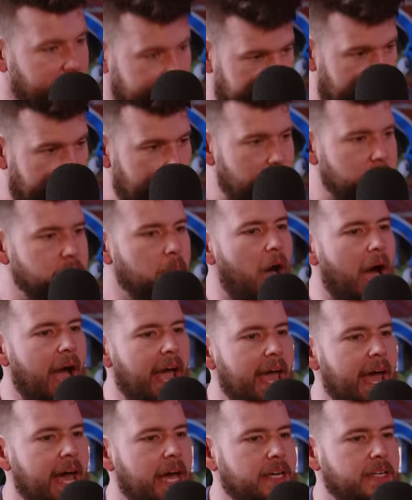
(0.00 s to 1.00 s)
a name,
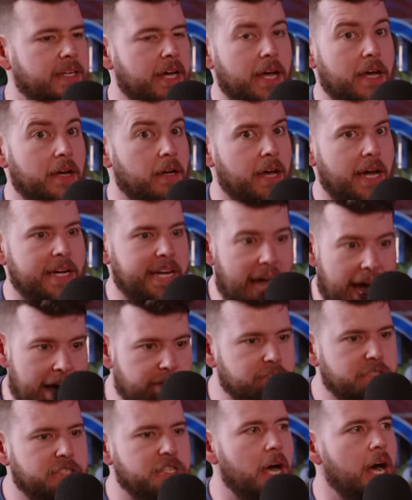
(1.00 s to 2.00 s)
I had a, uh, an
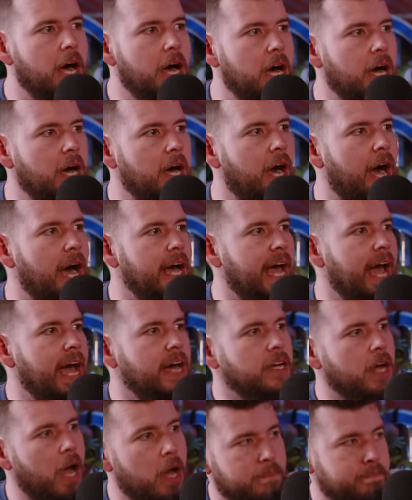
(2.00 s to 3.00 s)
avatar, I
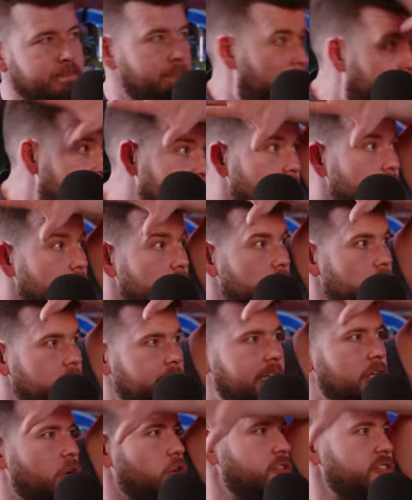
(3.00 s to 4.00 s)
had a banner,
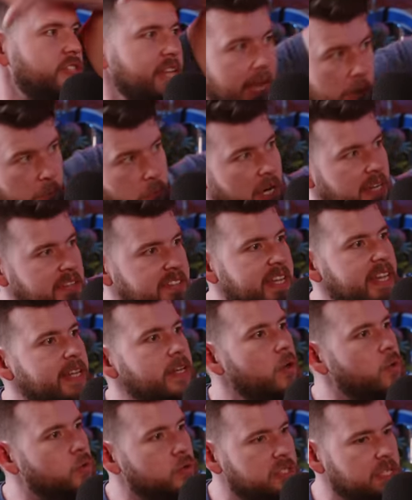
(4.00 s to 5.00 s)
you yeah. know, saying what I
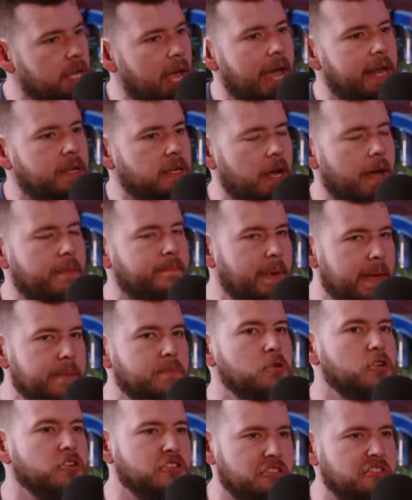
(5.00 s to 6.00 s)
did. It was and and
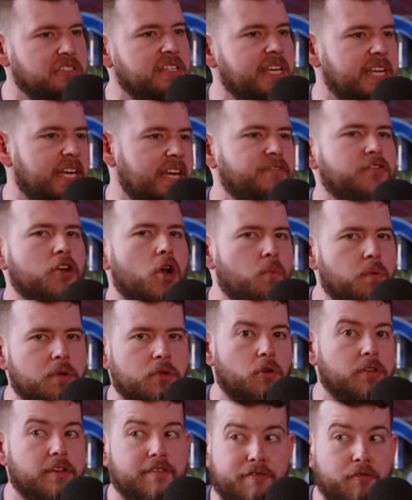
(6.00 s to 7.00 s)
people could see even though
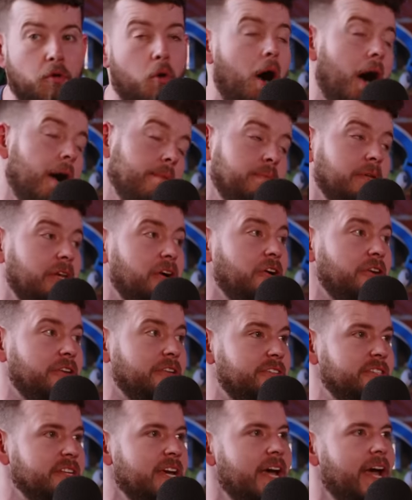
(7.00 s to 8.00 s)
with only four
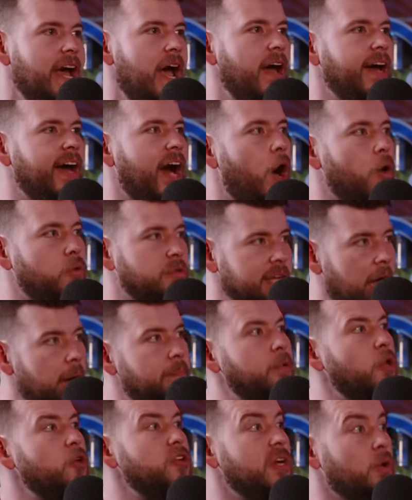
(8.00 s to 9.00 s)
uploads I was
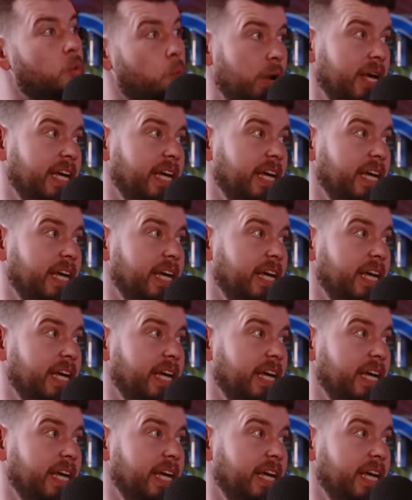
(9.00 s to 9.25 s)
uploading